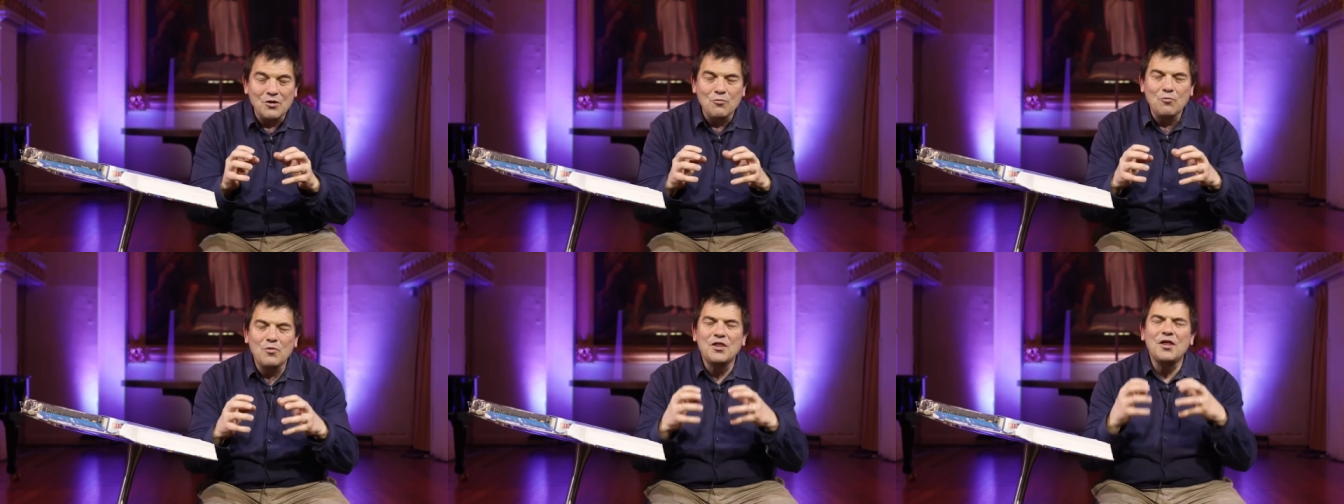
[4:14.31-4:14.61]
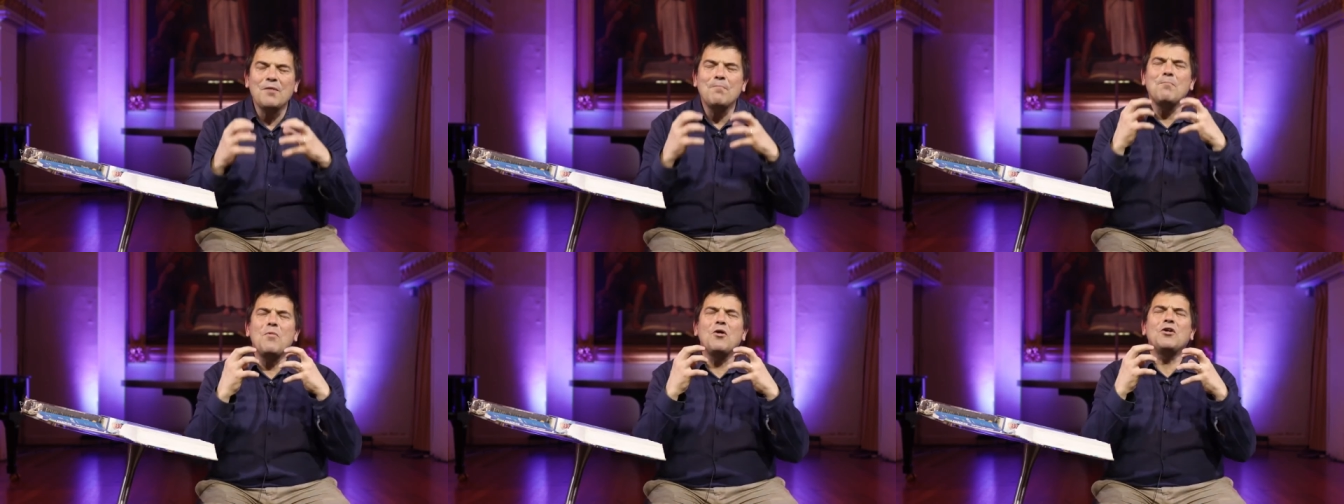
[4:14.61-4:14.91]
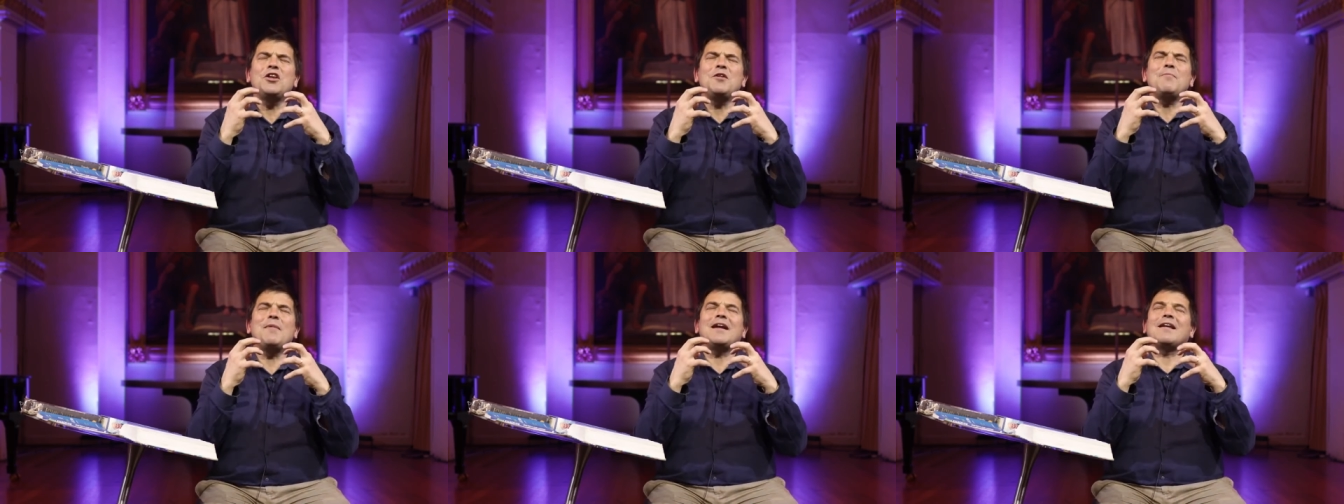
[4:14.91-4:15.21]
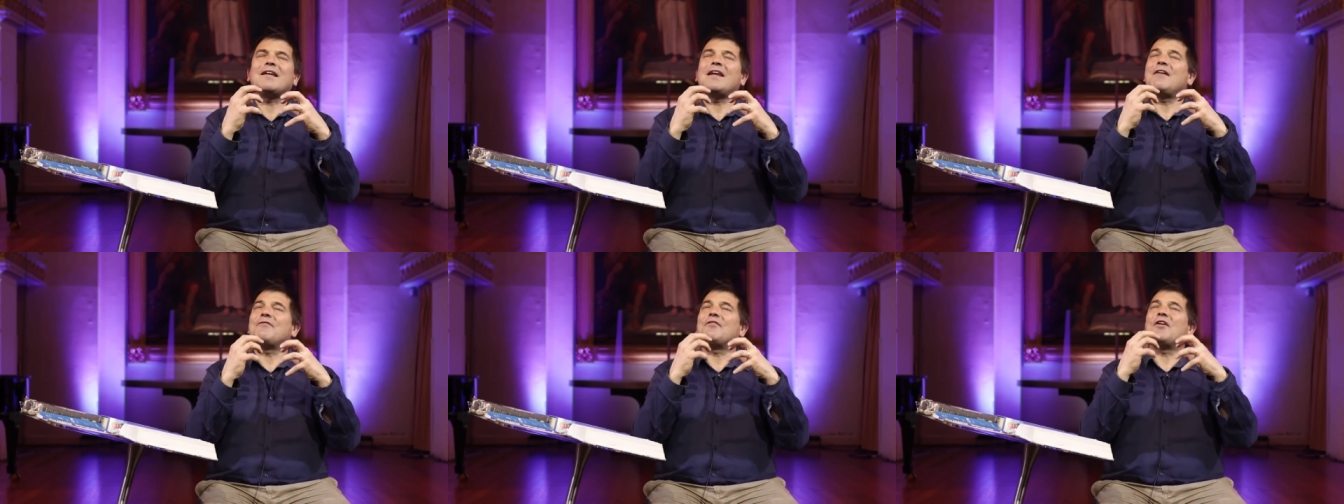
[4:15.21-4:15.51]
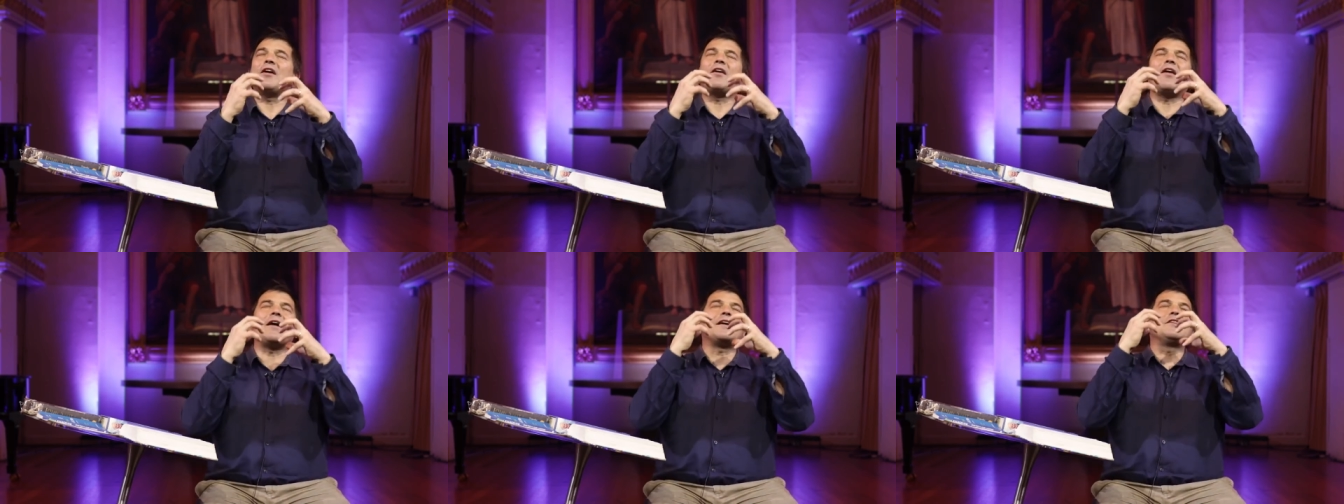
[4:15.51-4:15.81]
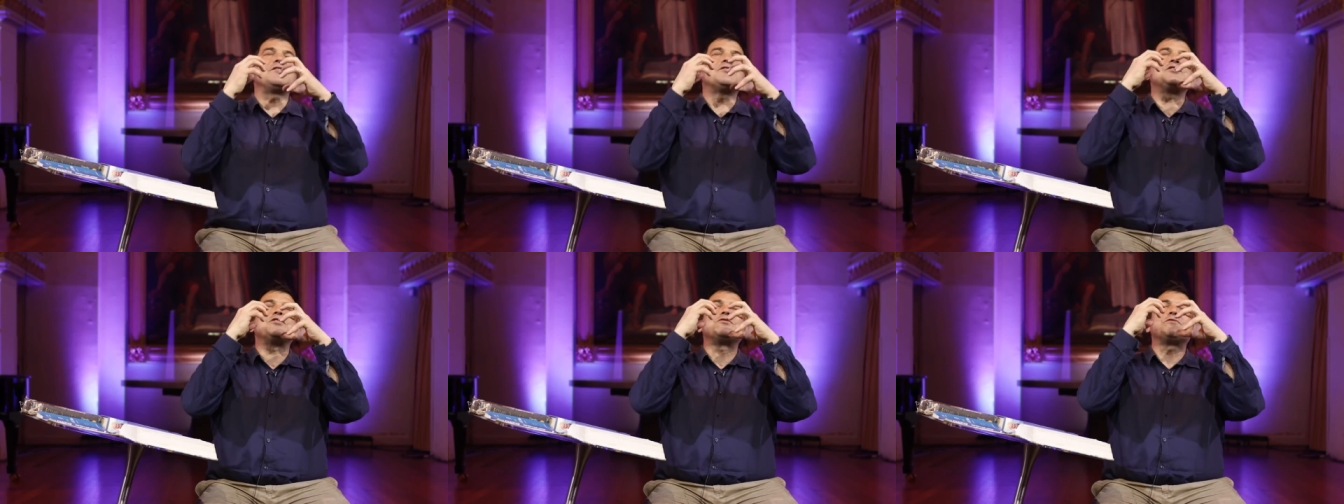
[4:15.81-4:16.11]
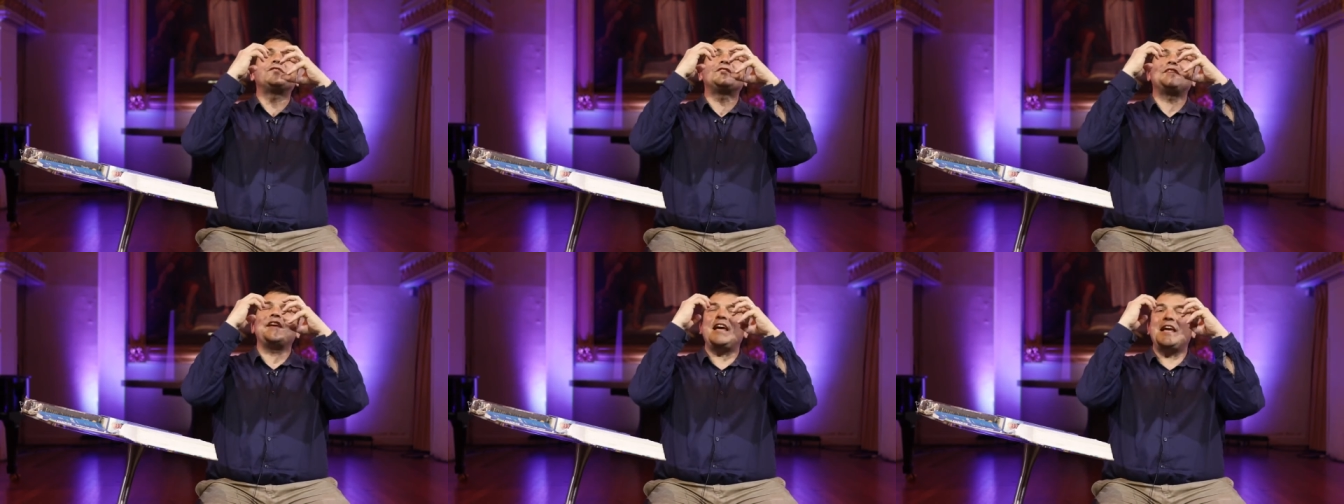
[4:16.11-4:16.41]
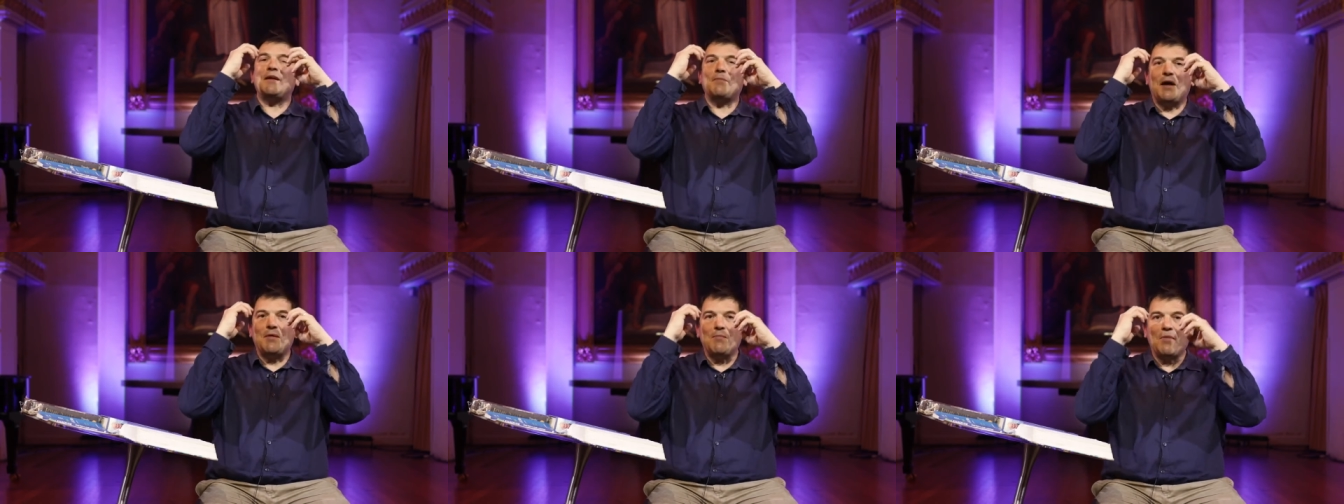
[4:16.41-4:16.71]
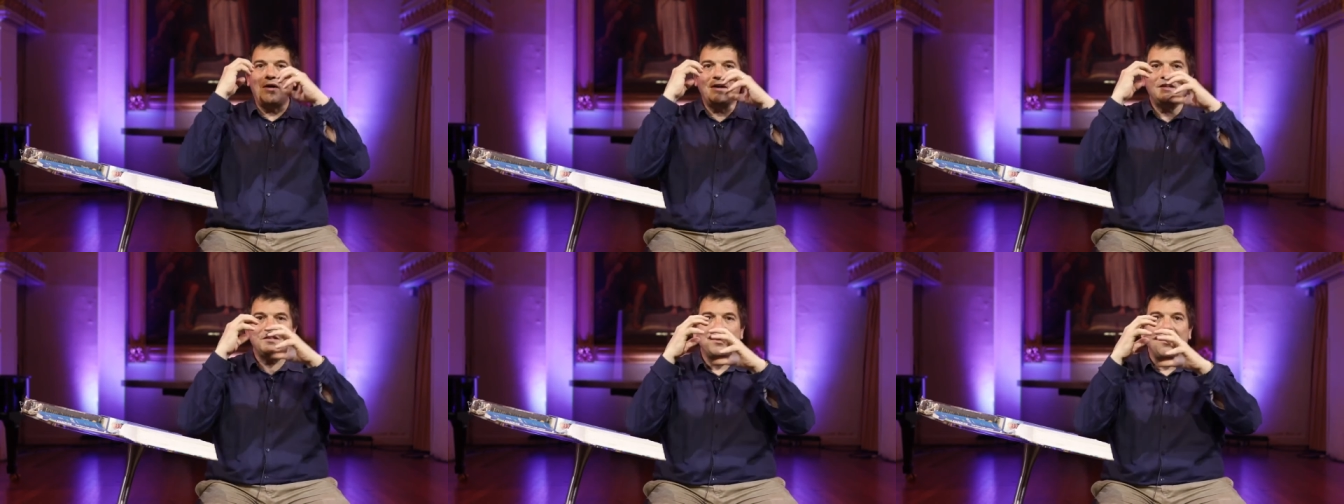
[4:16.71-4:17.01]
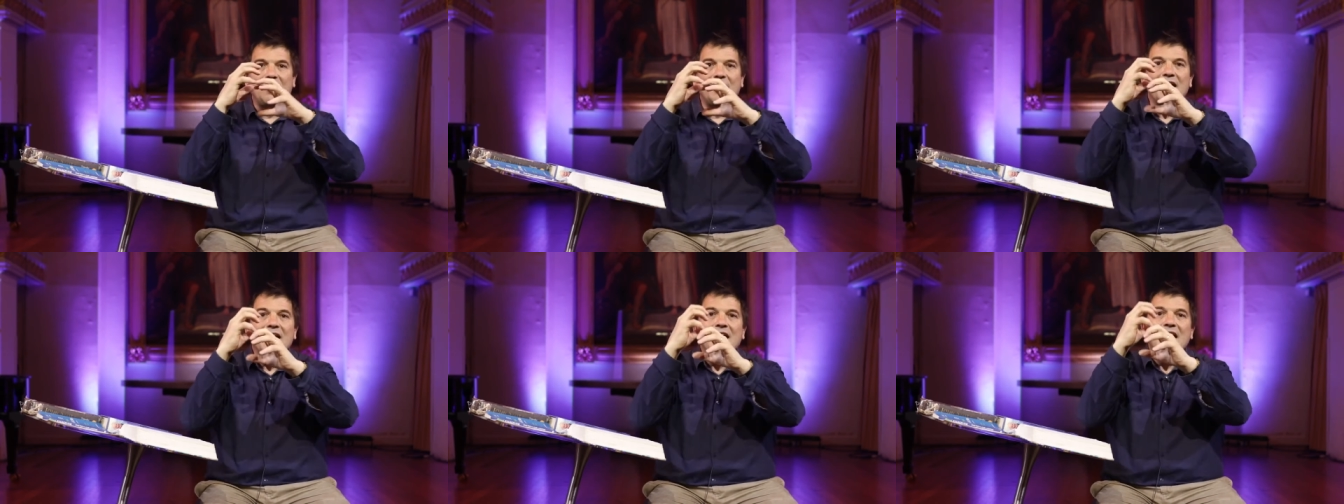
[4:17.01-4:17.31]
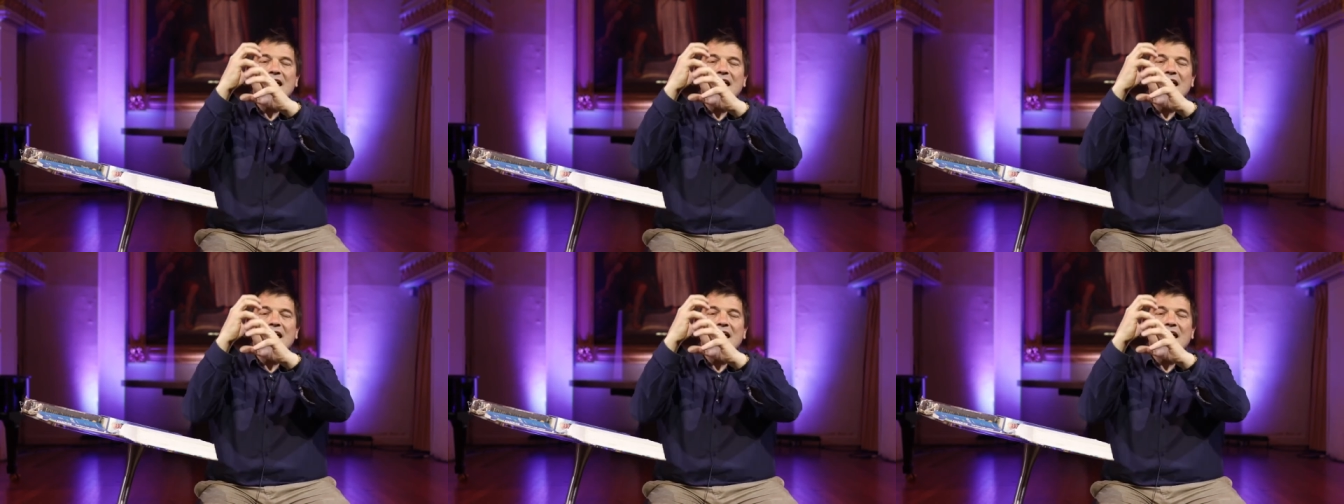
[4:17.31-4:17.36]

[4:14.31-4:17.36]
with a monumental effort, and I can still see it in my mind's eye,